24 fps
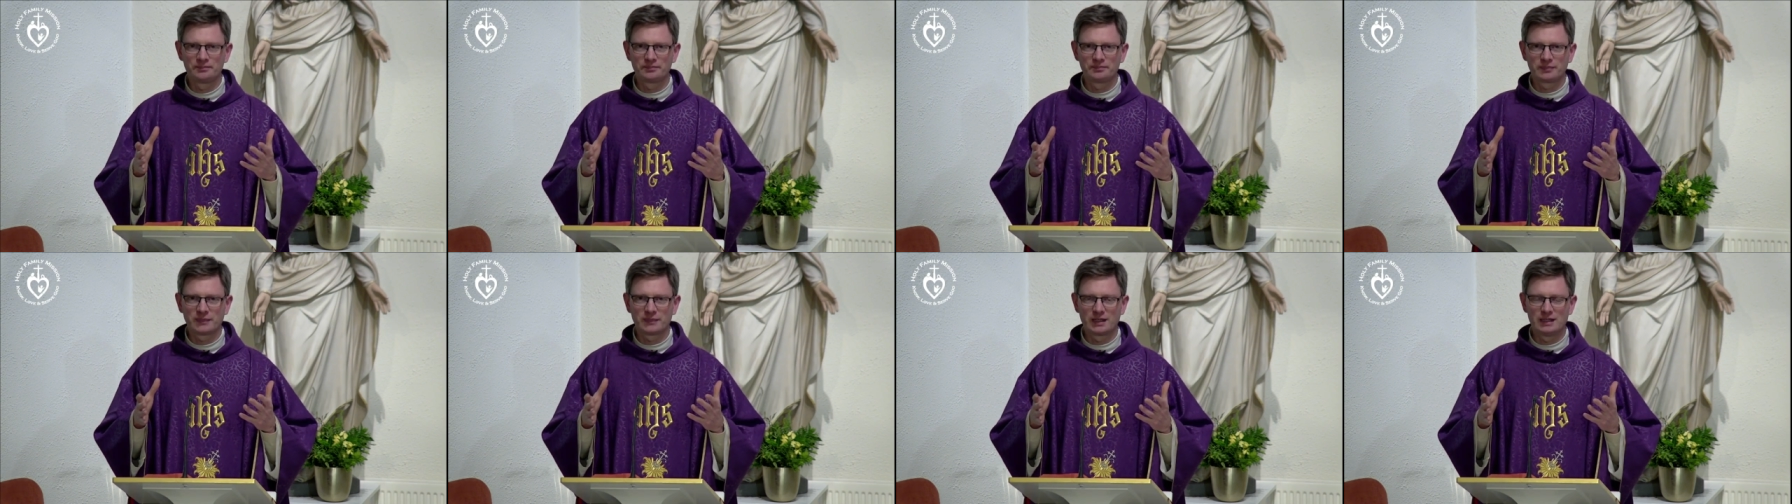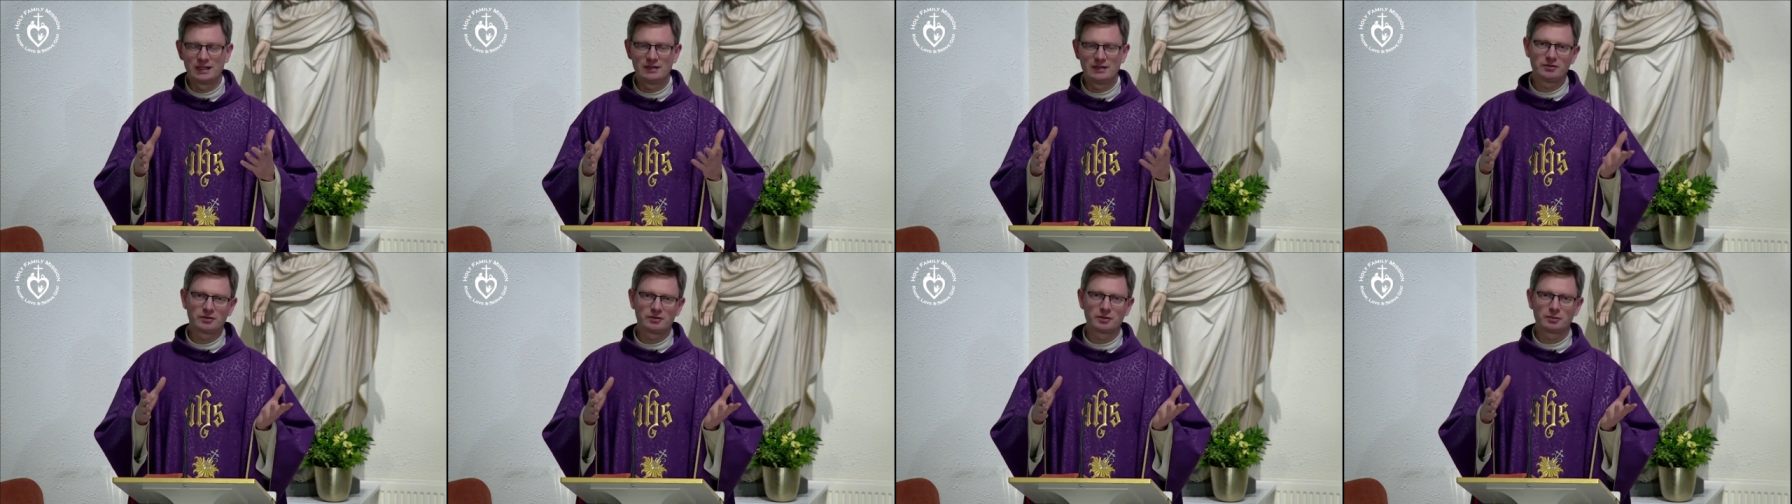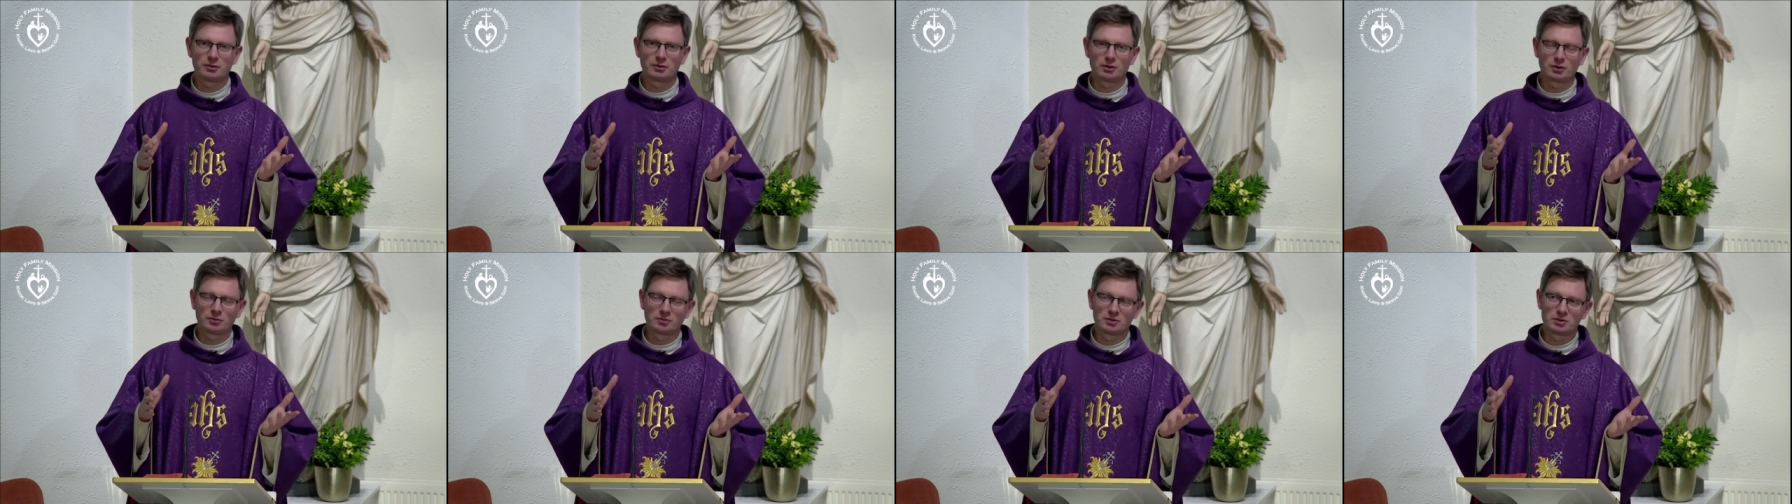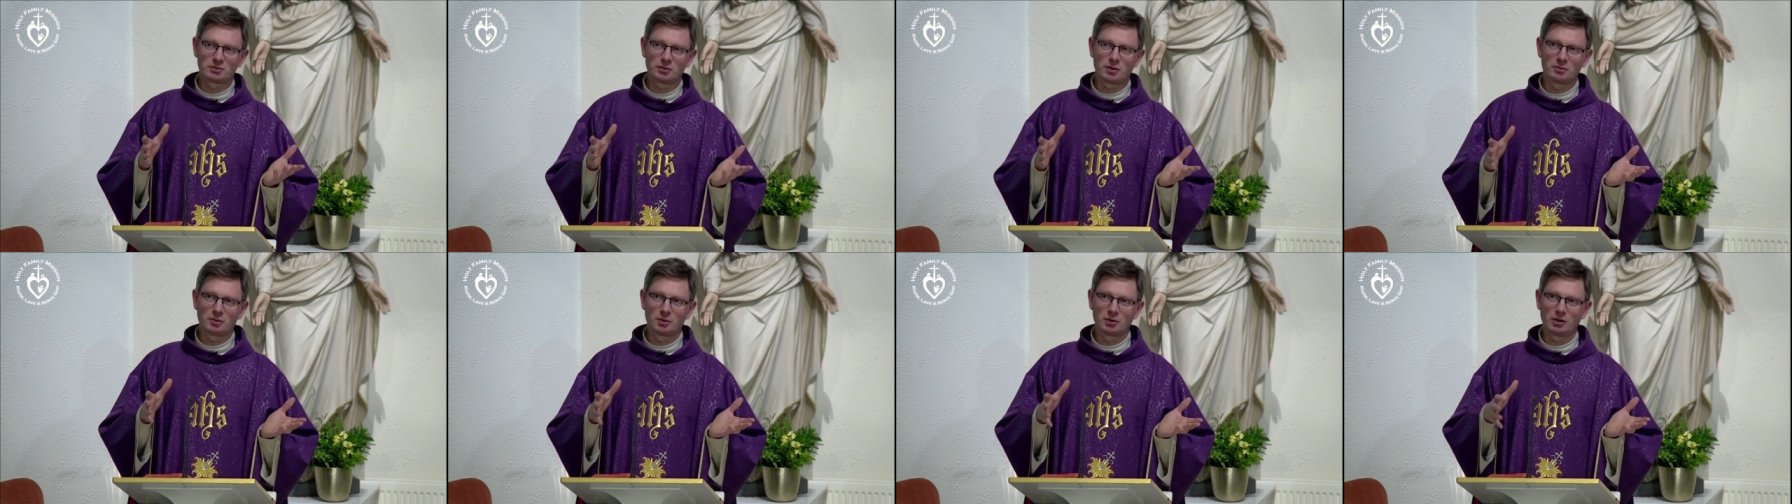And even if the program is
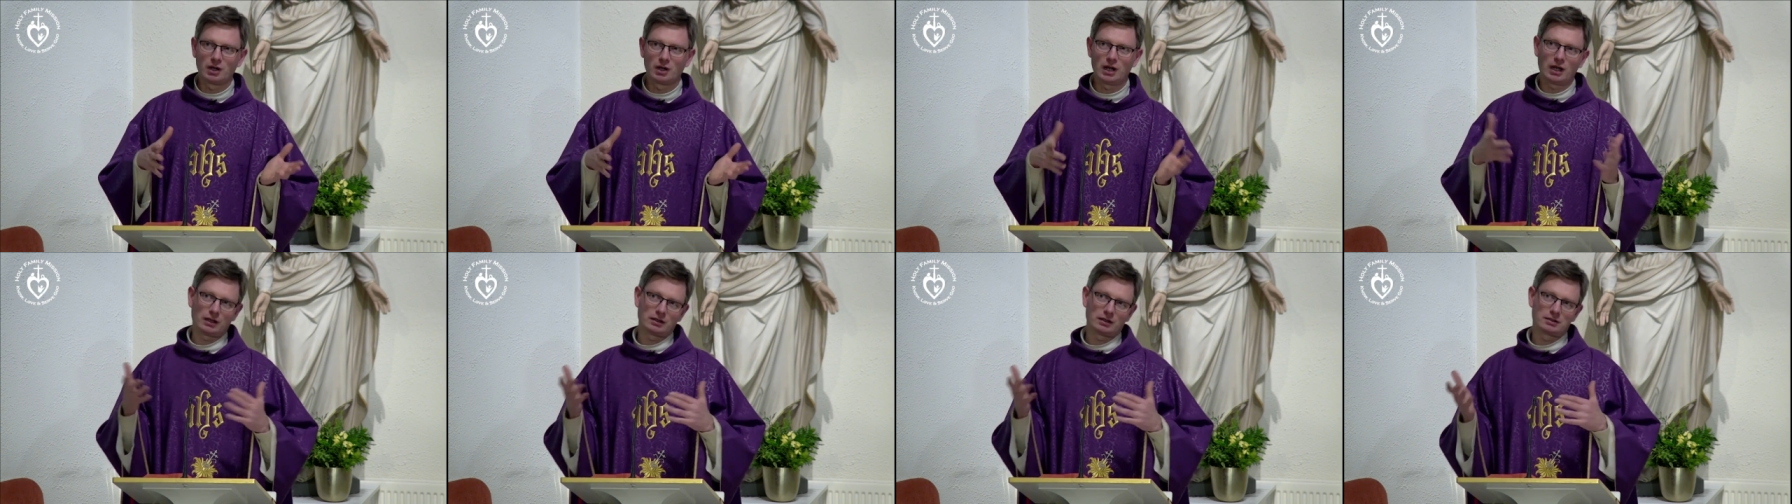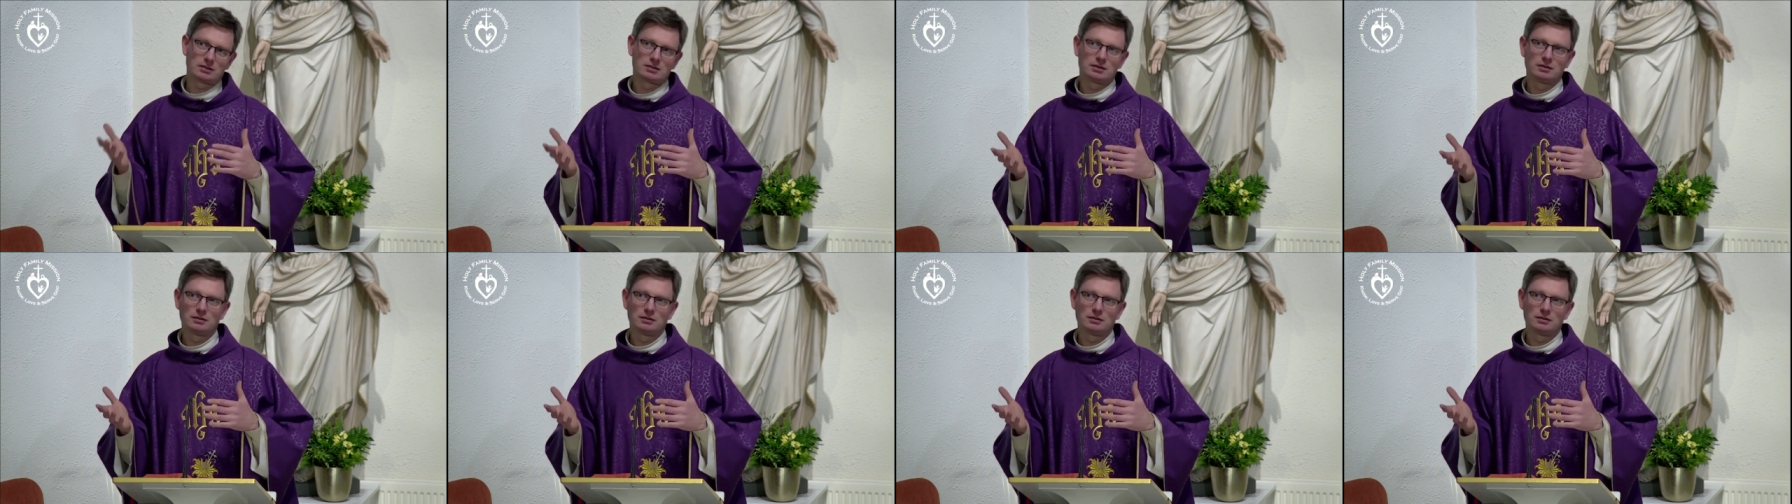somewhat more lax, you know,